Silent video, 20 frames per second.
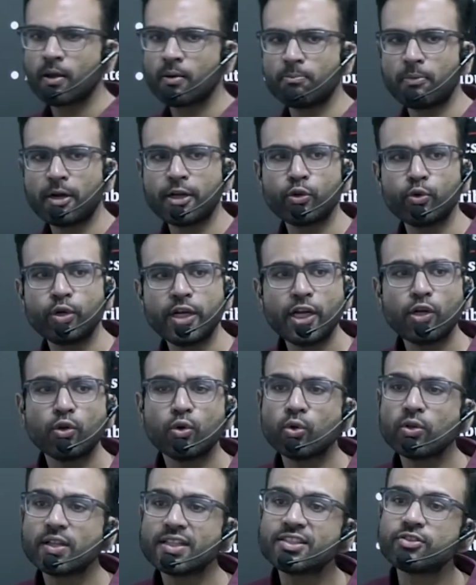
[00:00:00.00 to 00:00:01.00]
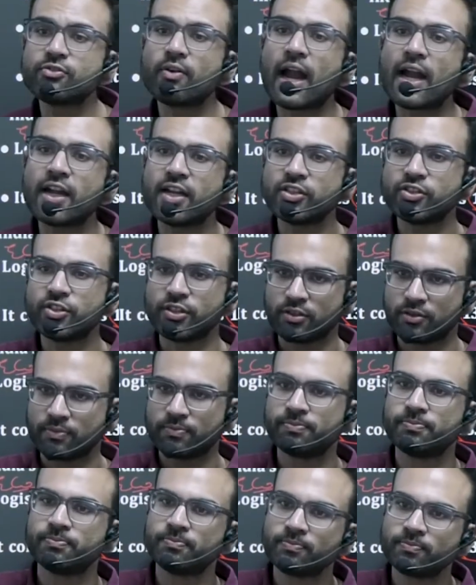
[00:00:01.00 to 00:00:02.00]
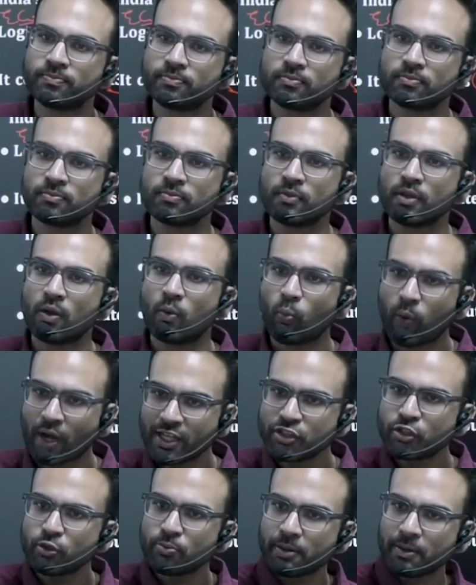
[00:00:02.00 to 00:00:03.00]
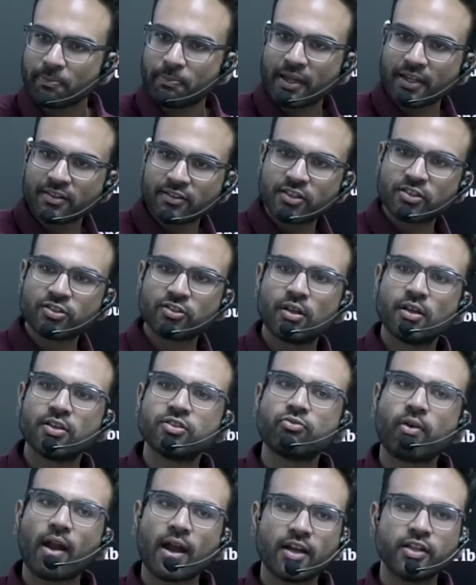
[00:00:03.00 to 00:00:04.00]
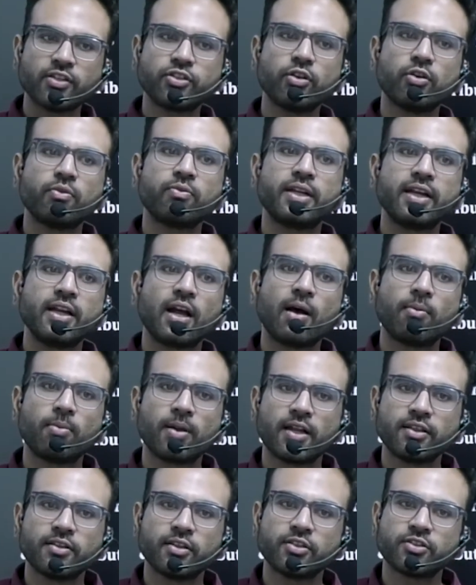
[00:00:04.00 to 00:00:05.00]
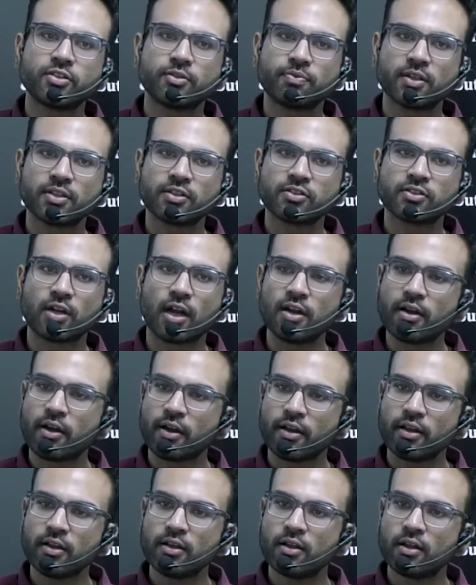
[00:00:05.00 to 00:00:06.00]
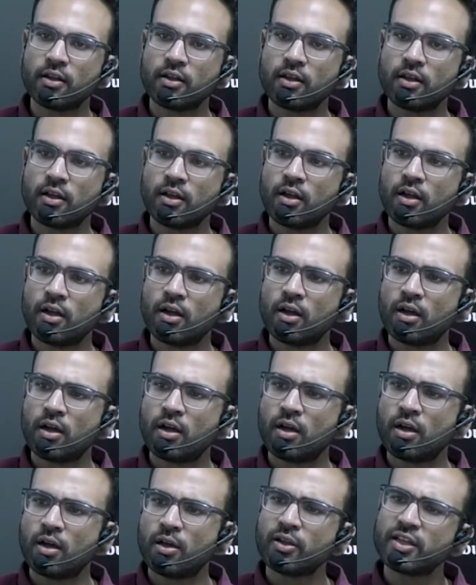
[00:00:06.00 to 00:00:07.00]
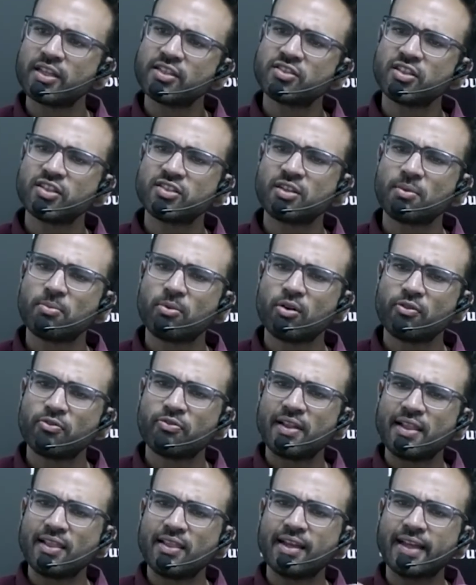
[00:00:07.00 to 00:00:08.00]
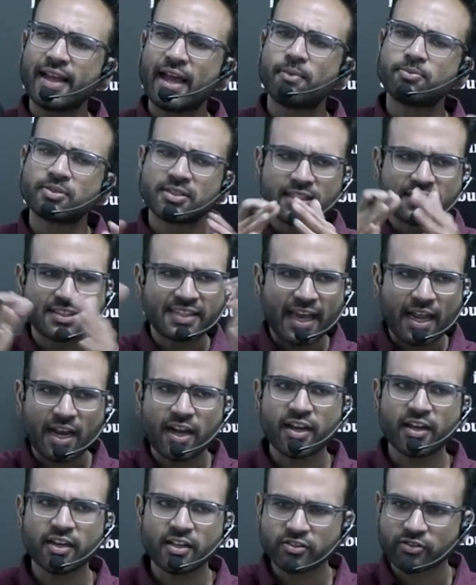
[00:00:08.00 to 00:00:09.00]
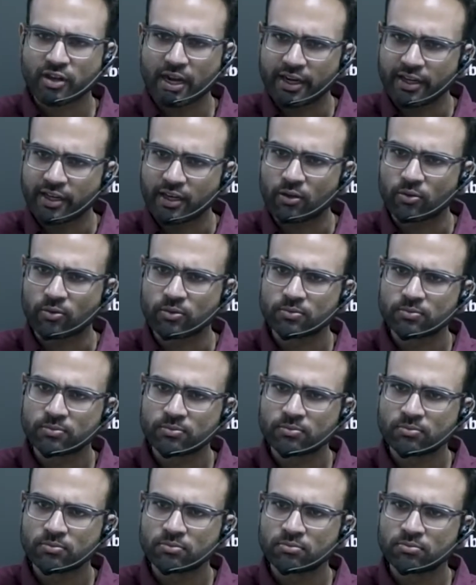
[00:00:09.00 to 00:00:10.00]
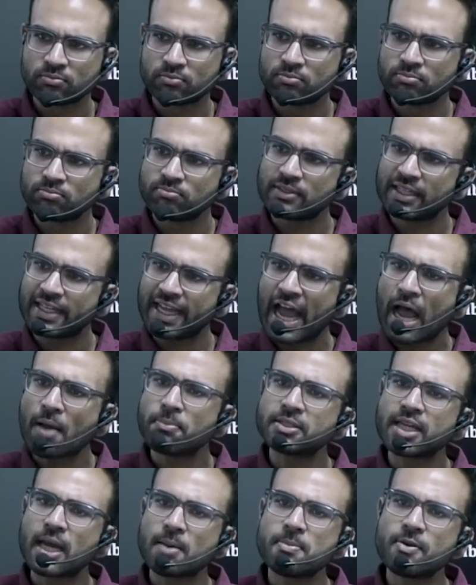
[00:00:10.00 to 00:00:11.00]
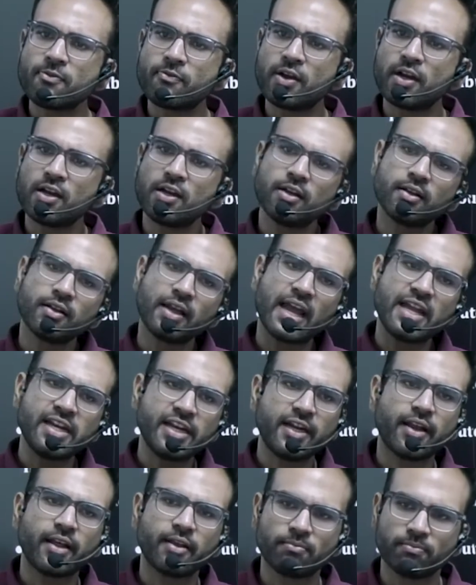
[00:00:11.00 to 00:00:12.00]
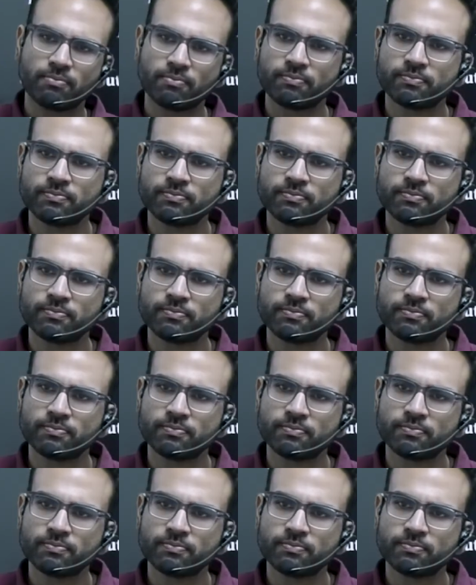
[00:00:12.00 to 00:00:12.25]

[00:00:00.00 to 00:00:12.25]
But you need to know the strategy. Once you prepare this strategy of decarbonization for this country, you can just about fill the gaps. The skeleton is ready now. The gaps can be filled anytime.